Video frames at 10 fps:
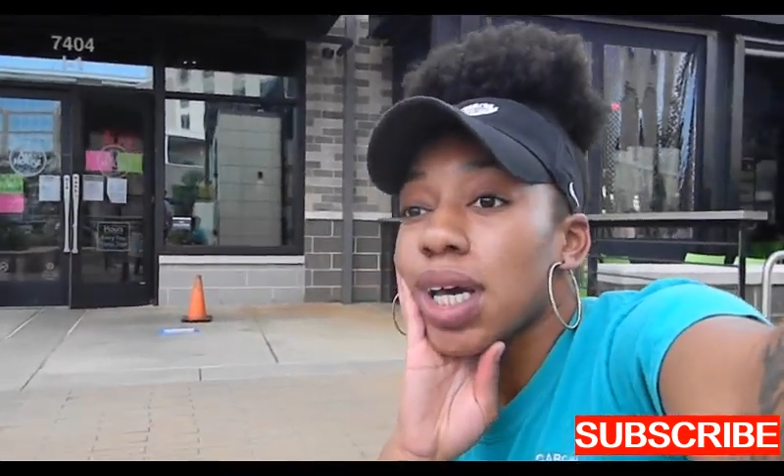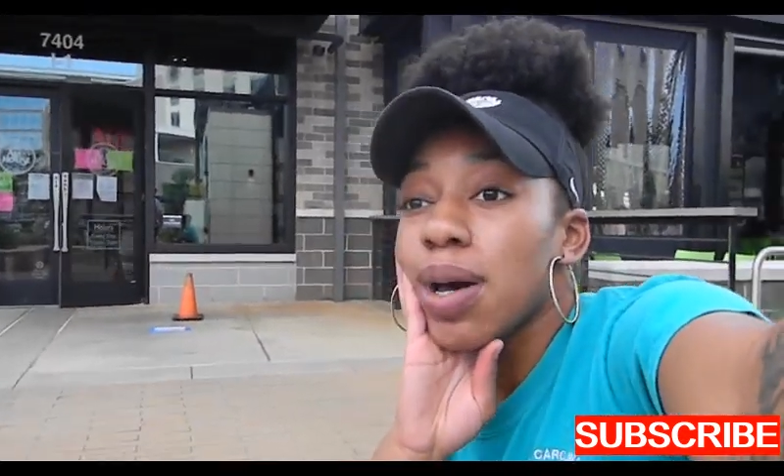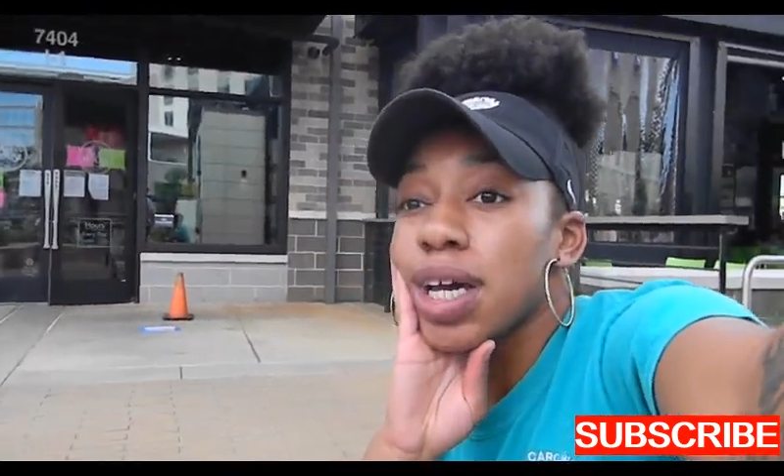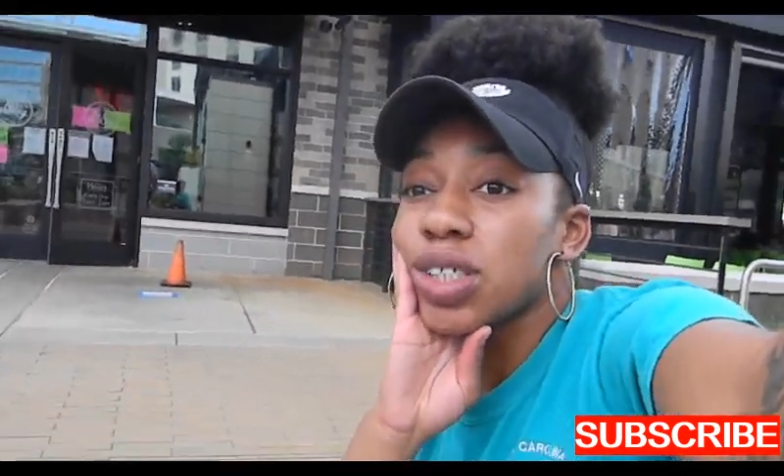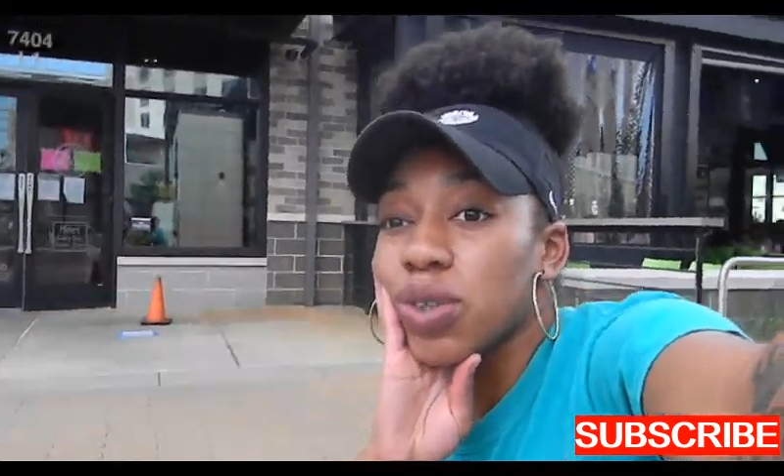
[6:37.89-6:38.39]

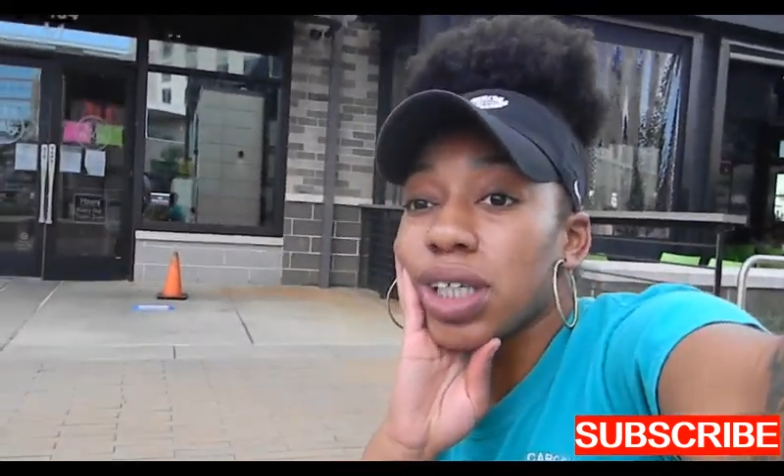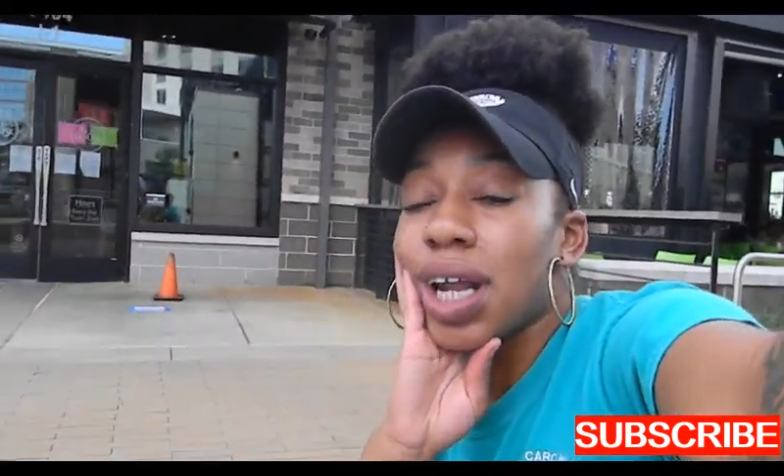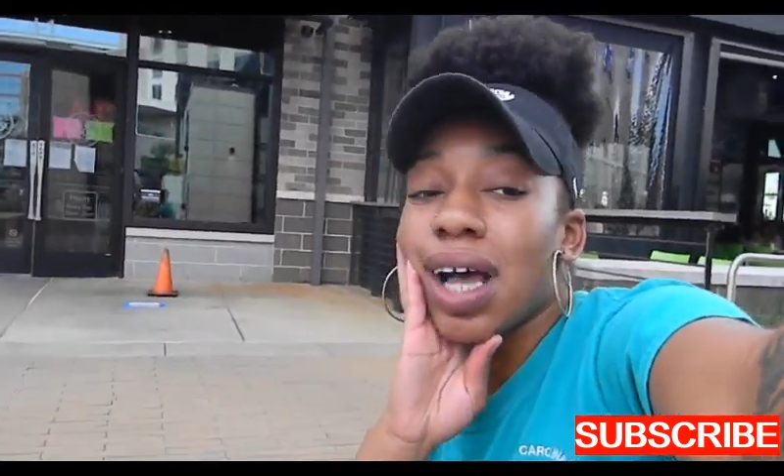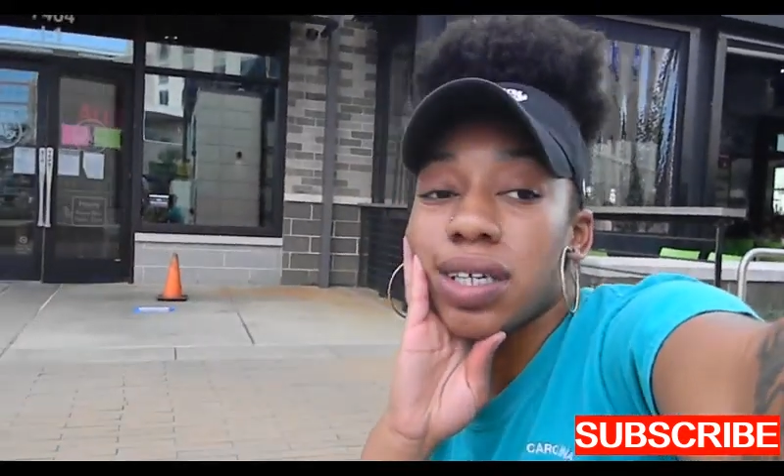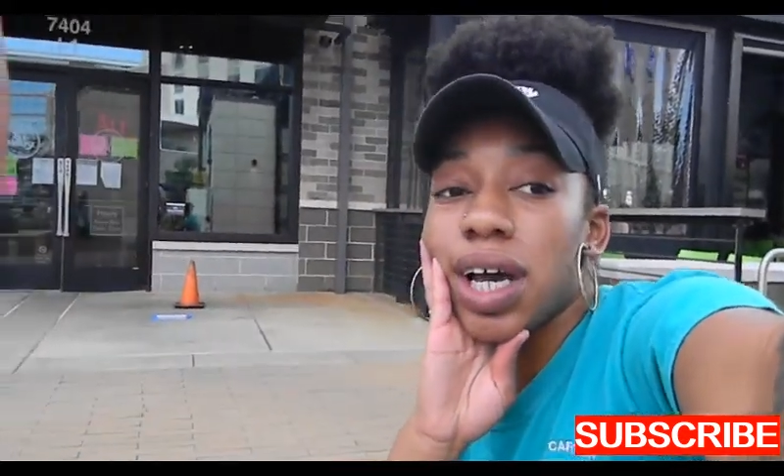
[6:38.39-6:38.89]
It's really
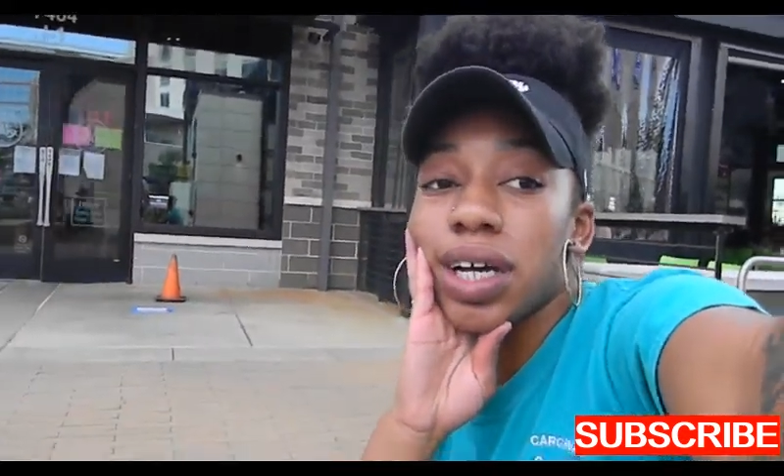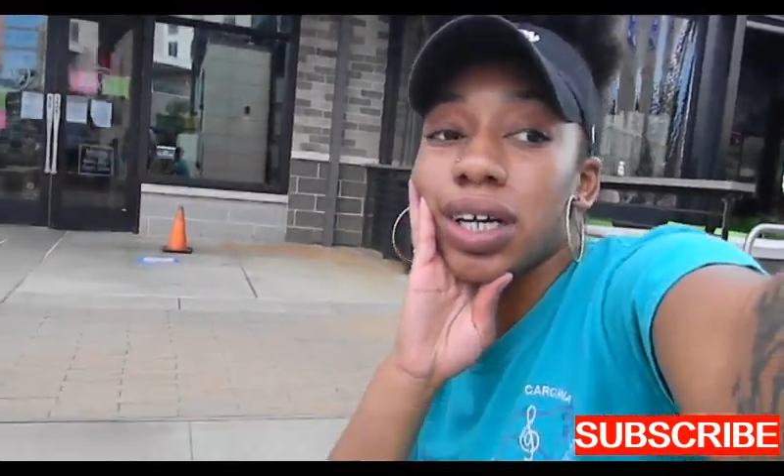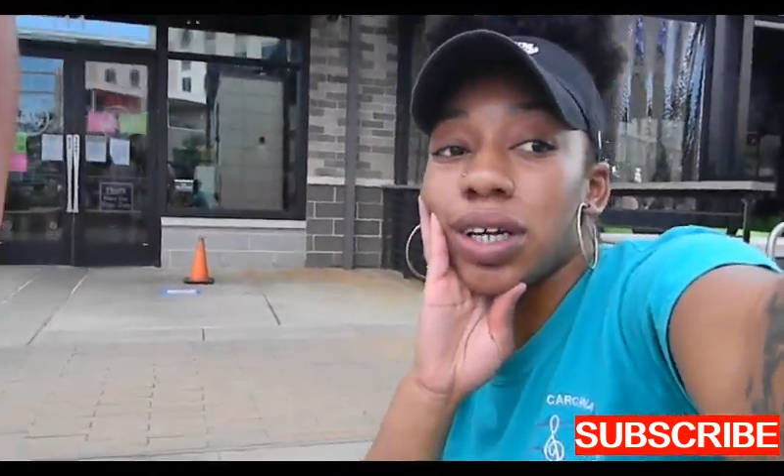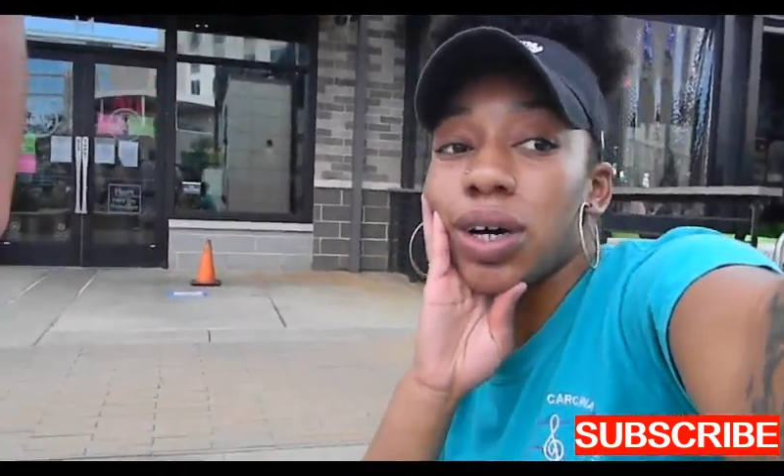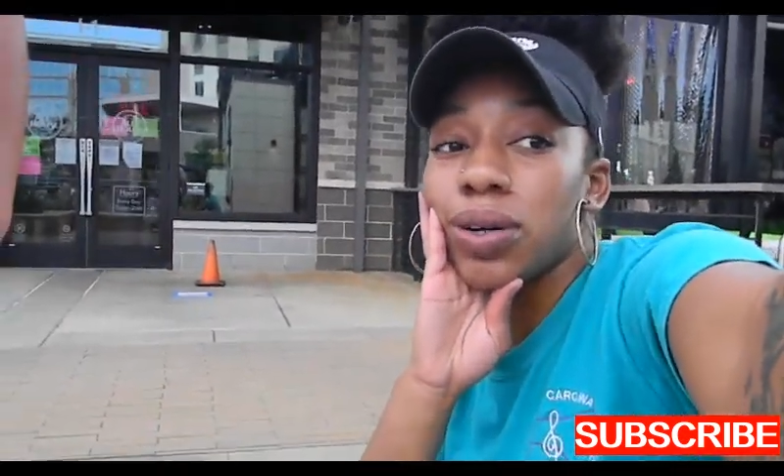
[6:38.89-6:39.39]
nice out here
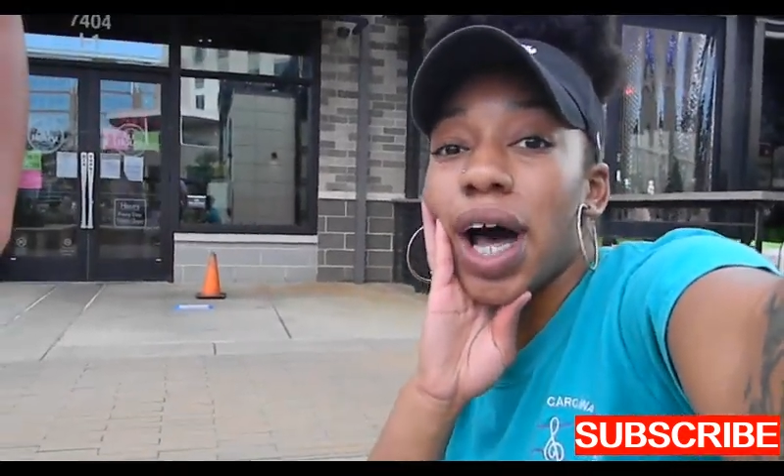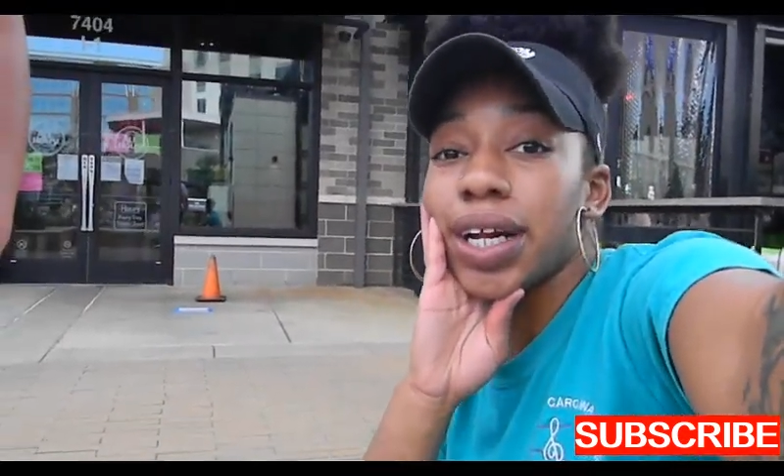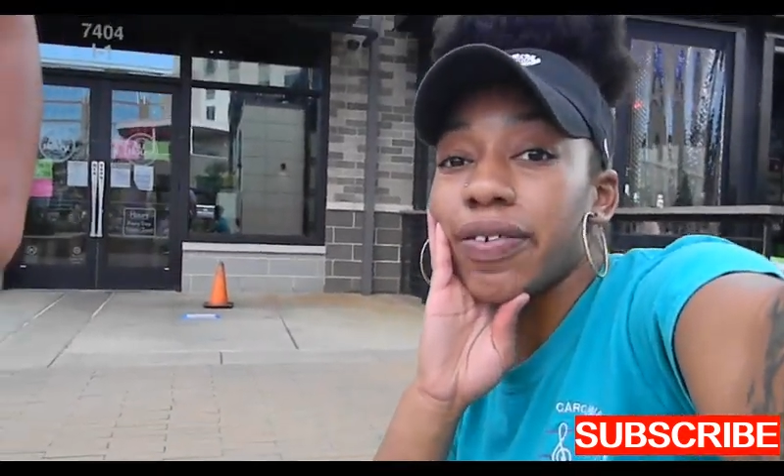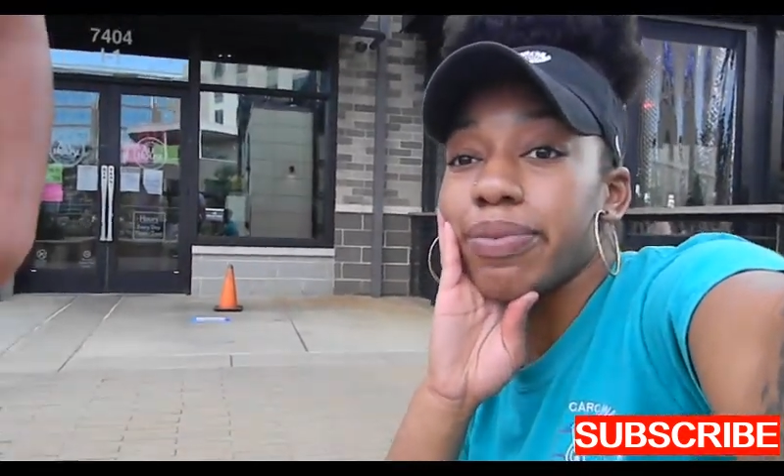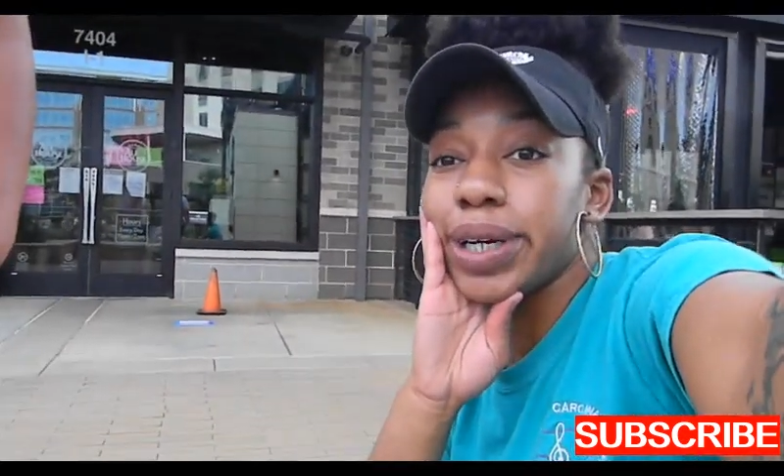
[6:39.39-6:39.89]
though. I've
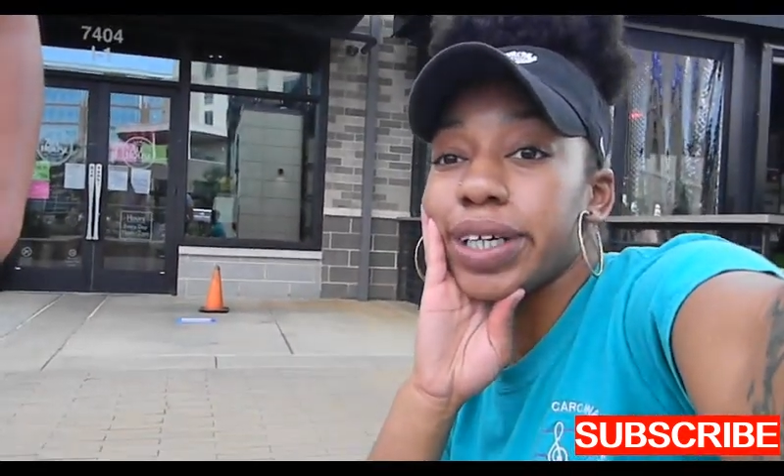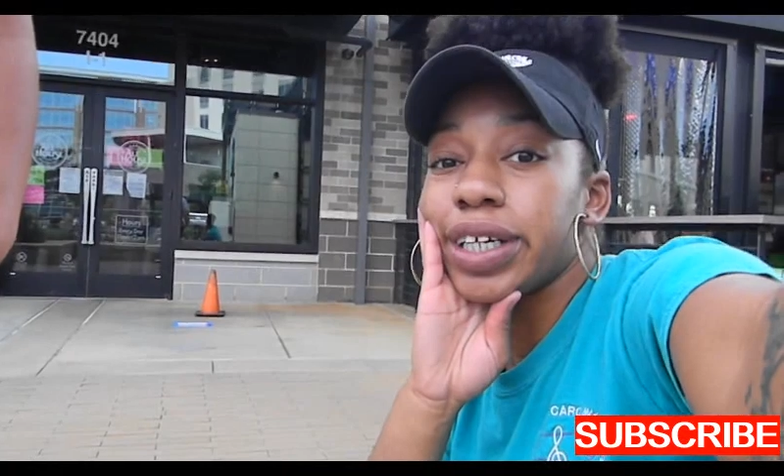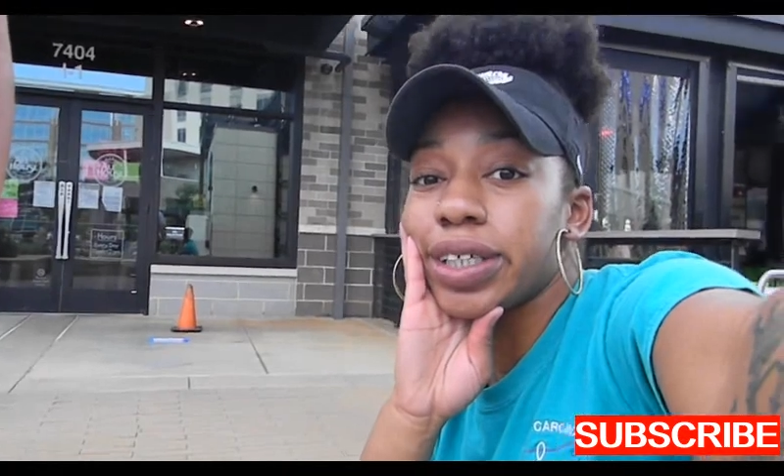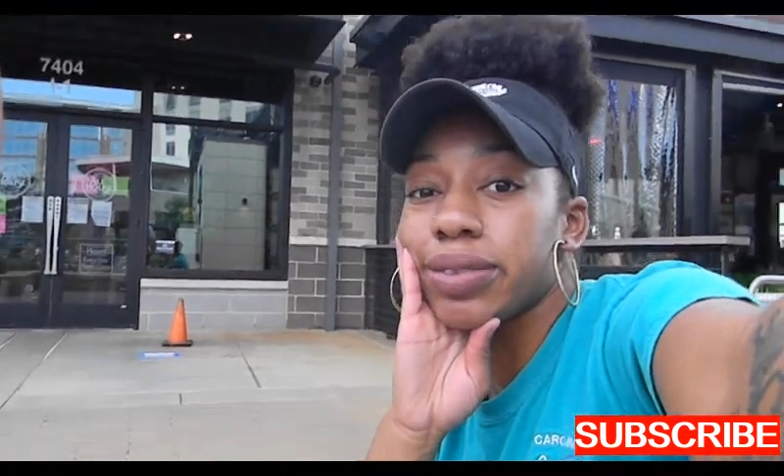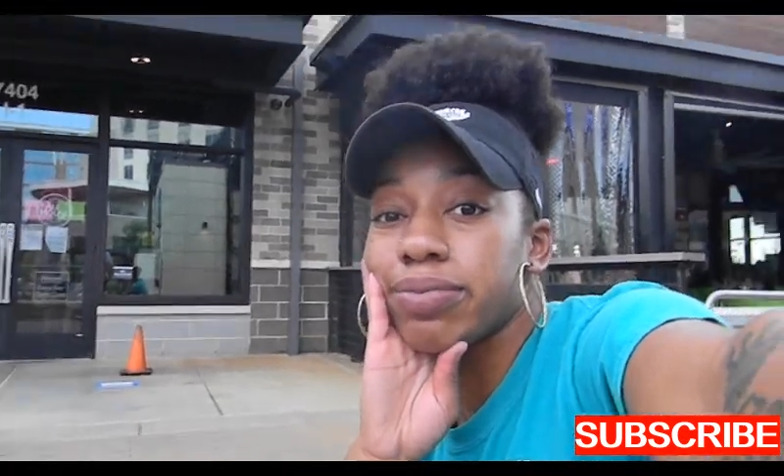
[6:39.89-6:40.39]
never been here.